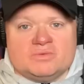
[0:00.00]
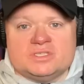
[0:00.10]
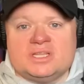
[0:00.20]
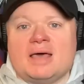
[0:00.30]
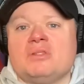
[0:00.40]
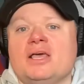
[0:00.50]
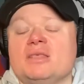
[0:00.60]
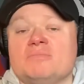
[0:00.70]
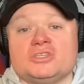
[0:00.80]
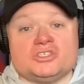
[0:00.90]
was not playing
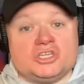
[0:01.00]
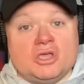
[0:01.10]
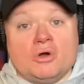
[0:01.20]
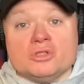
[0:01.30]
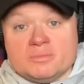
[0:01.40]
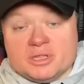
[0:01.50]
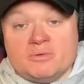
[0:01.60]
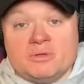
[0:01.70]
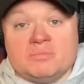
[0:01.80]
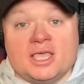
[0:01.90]
the position he ultimately
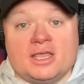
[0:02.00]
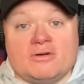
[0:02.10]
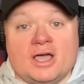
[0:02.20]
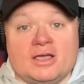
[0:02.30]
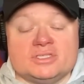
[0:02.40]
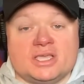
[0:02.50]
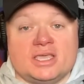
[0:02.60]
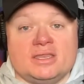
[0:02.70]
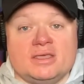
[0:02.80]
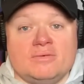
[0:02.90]
would play at Ohio
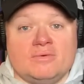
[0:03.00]
State,